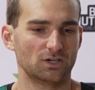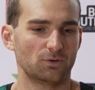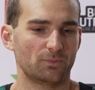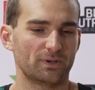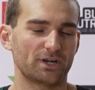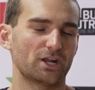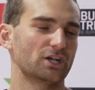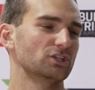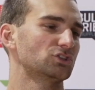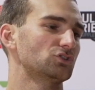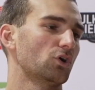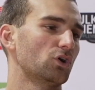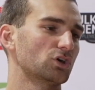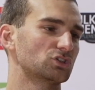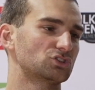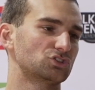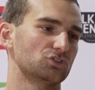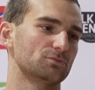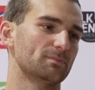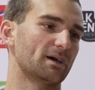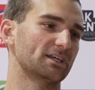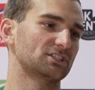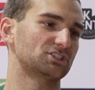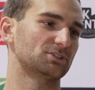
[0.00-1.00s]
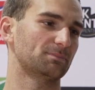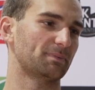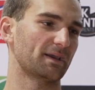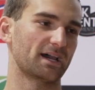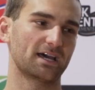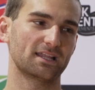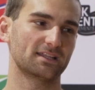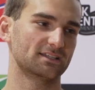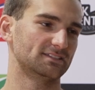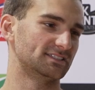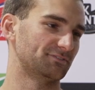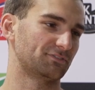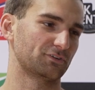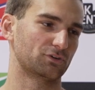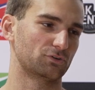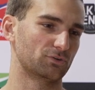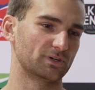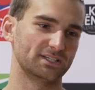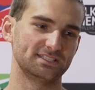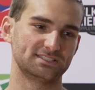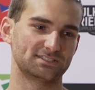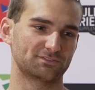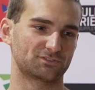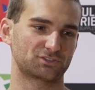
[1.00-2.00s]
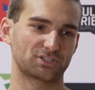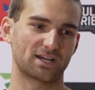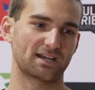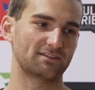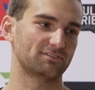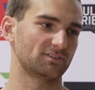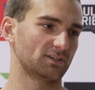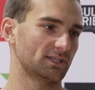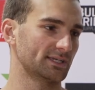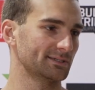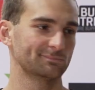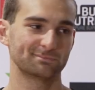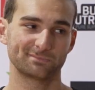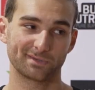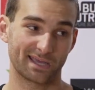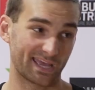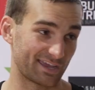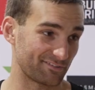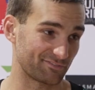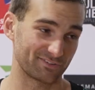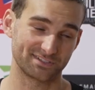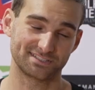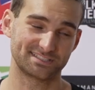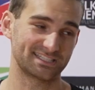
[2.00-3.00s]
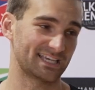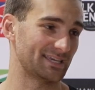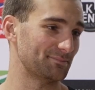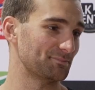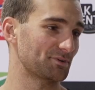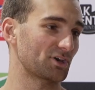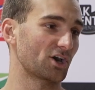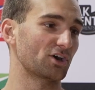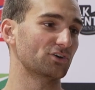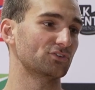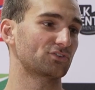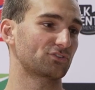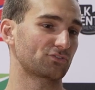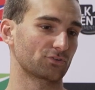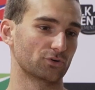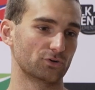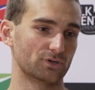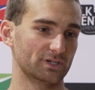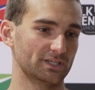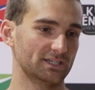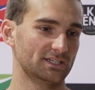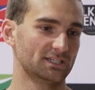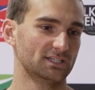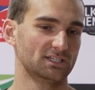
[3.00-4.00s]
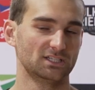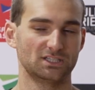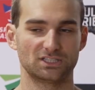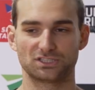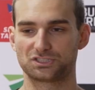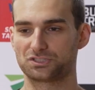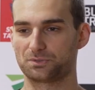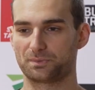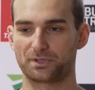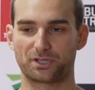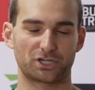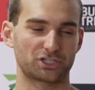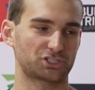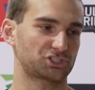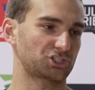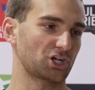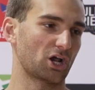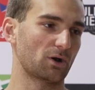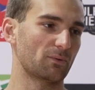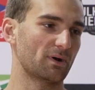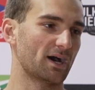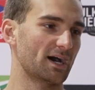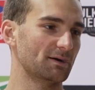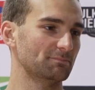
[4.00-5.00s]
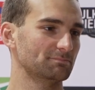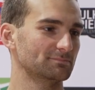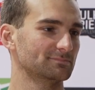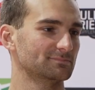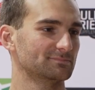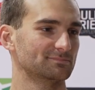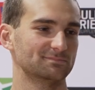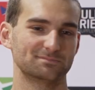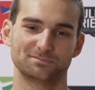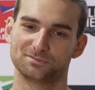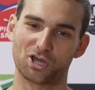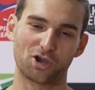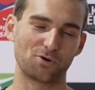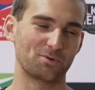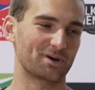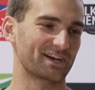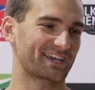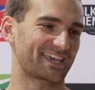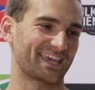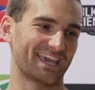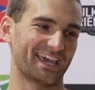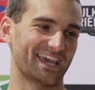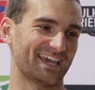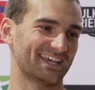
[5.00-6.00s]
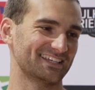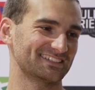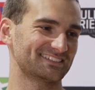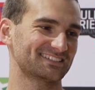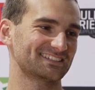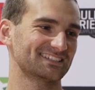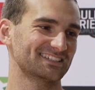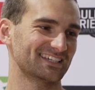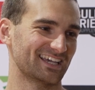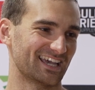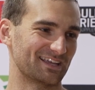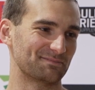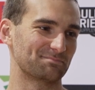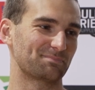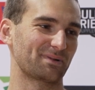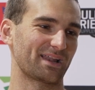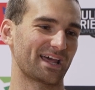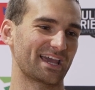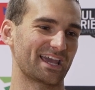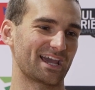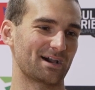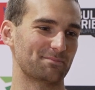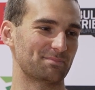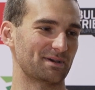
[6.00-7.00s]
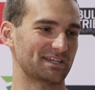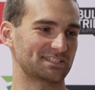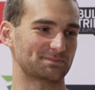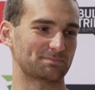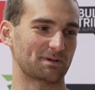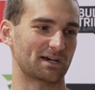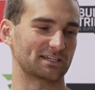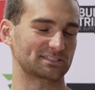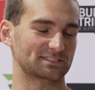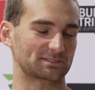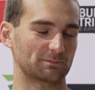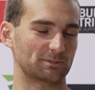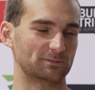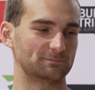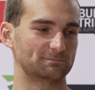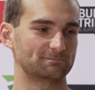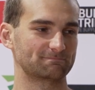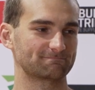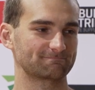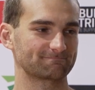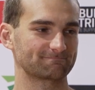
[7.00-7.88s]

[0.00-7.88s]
We don't talk too much about the difficulties of travelling. Every team goes through it, so we've got to show up, no one cares, and play our best basketball.